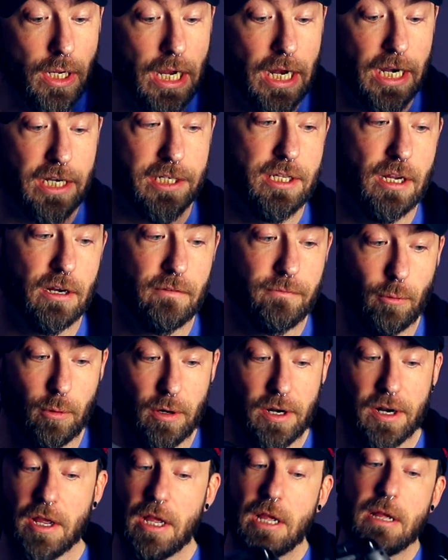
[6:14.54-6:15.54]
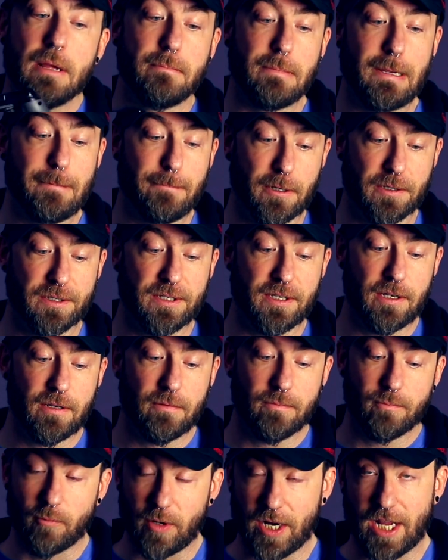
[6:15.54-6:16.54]
and it's there for it. Me personally,
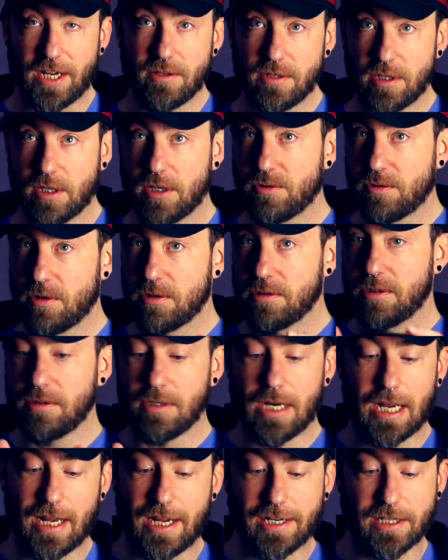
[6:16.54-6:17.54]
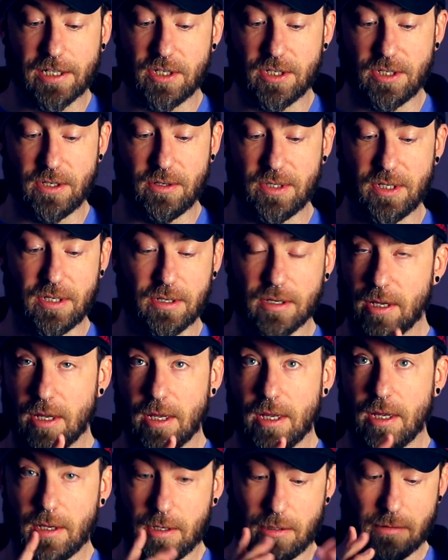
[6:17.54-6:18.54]
when I use the controller, I like to just use it
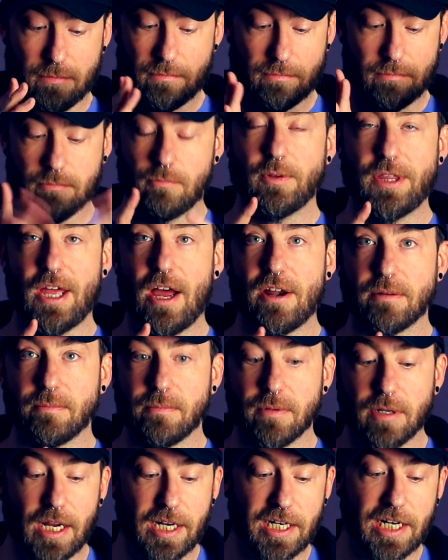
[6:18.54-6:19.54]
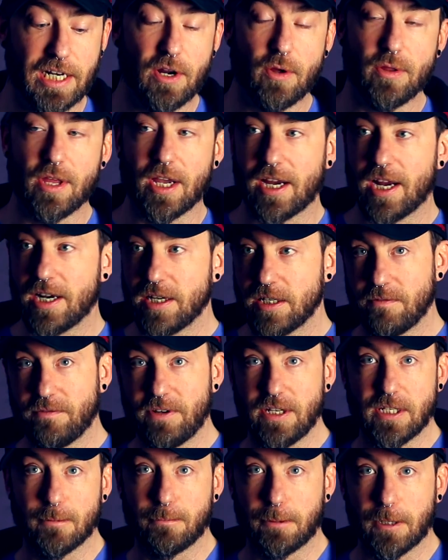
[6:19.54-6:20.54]
without them, and I know that kind of
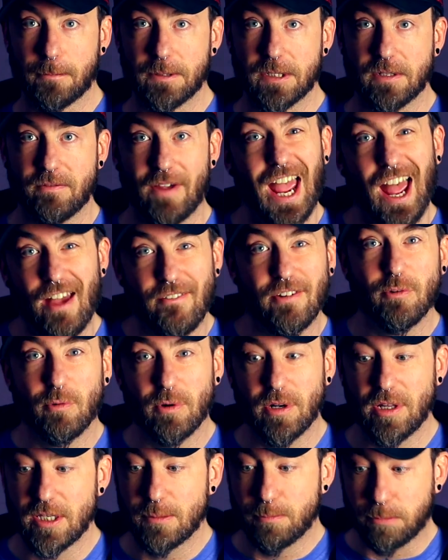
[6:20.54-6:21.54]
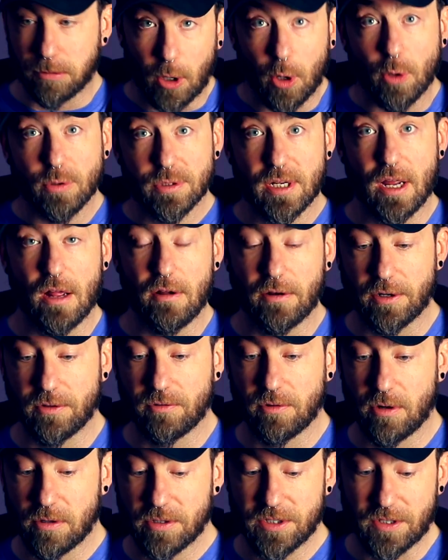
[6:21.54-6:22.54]
defeats the purpose of having one of these pro style
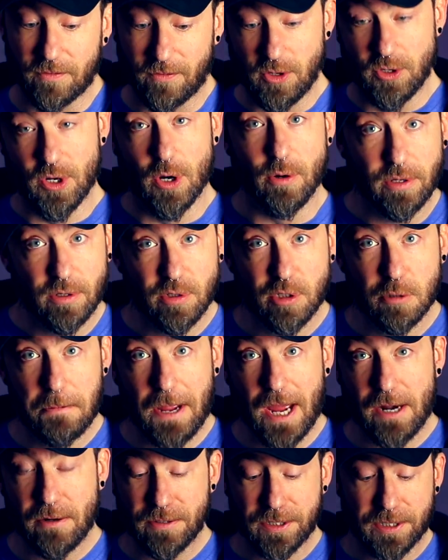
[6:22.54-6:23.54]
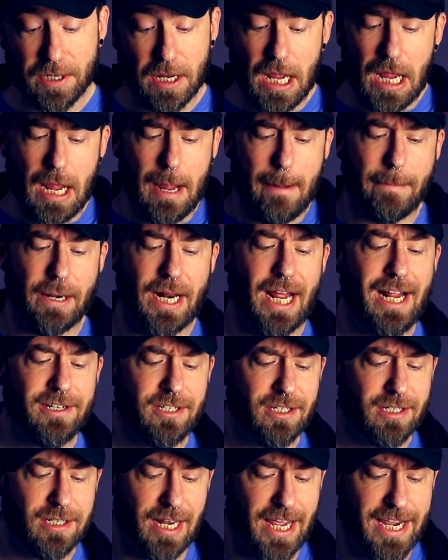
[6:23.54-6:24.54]
controllers if you don't use the paddles. But I
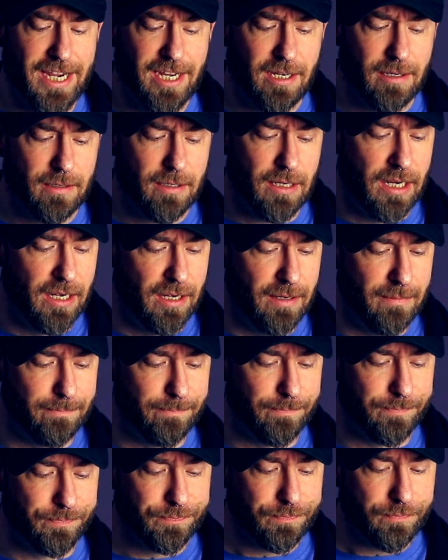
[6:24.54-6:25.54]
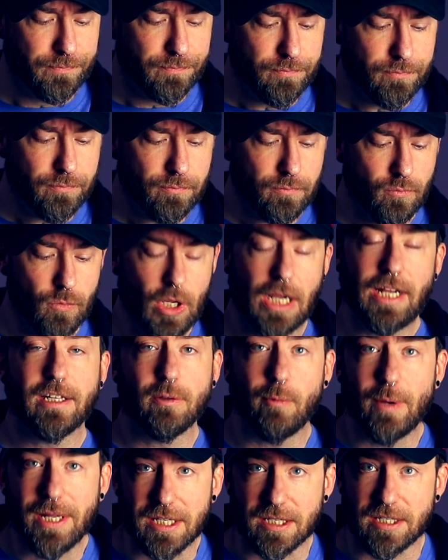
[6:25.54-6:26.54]
just like
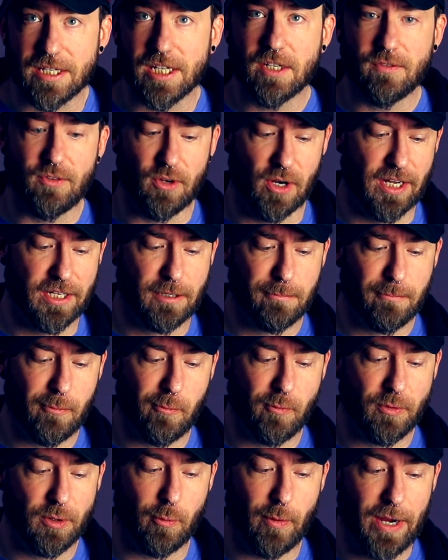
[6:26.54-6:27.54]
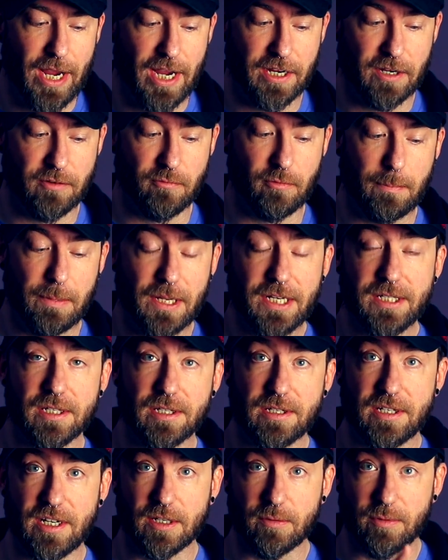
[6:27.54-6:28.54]
the way the sticks feel, like the way I can replace
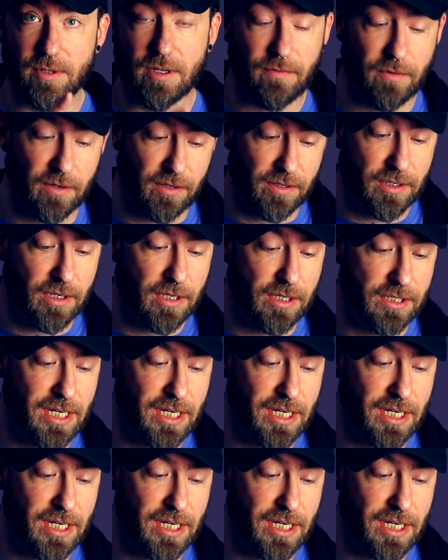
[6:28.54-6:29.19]
the sticks with different